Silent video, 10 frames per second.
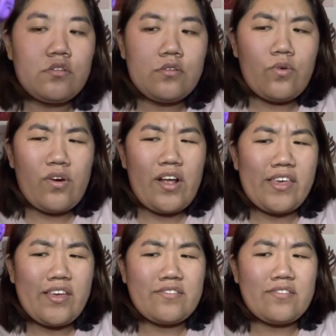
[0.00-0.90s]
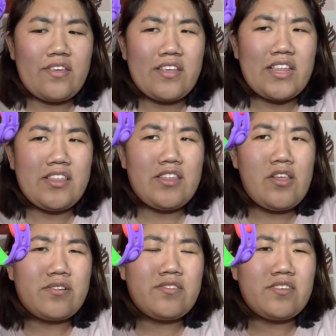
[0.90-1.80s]
or I guess, like,
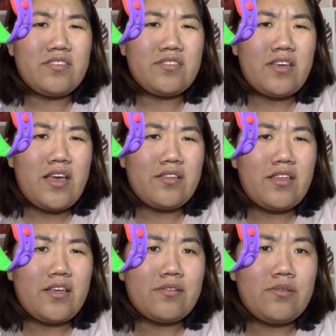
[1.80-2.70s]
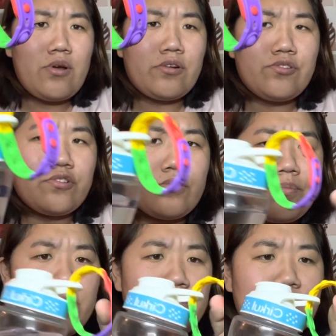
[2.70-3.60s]
looked at, like, larger
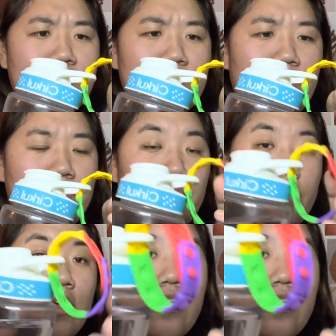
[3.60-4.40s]
bracelets, I don't know.